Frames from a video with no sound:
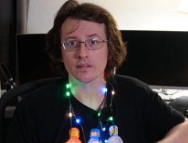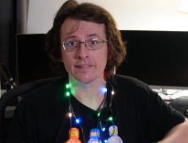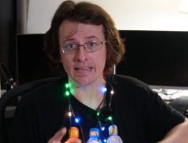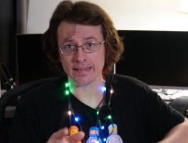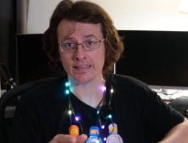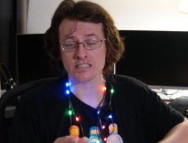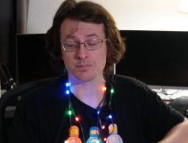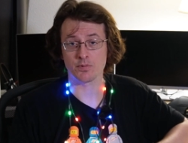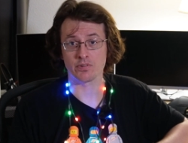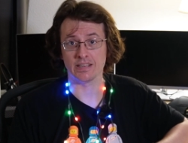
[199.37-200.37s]
they got a
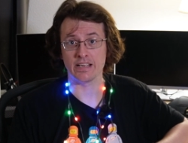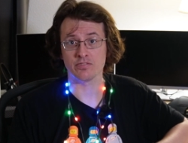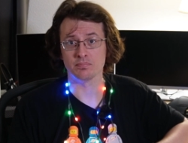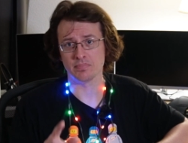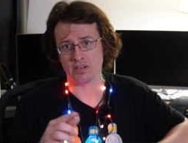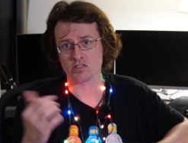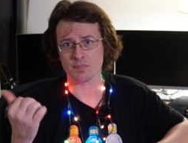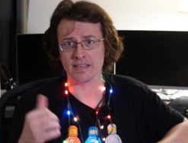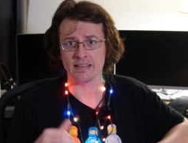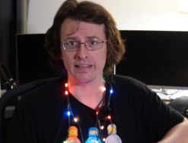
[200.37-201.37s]
customer for life, but I'll
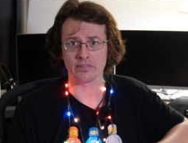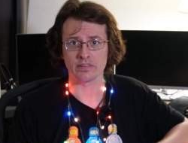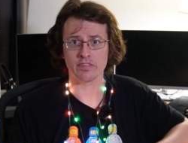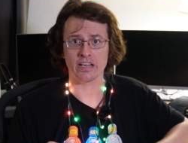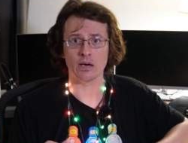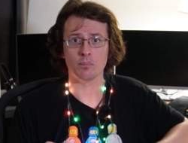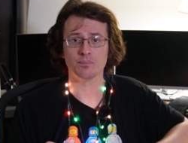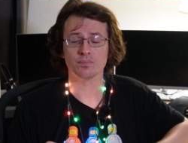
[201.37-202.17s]
explain that later in the video.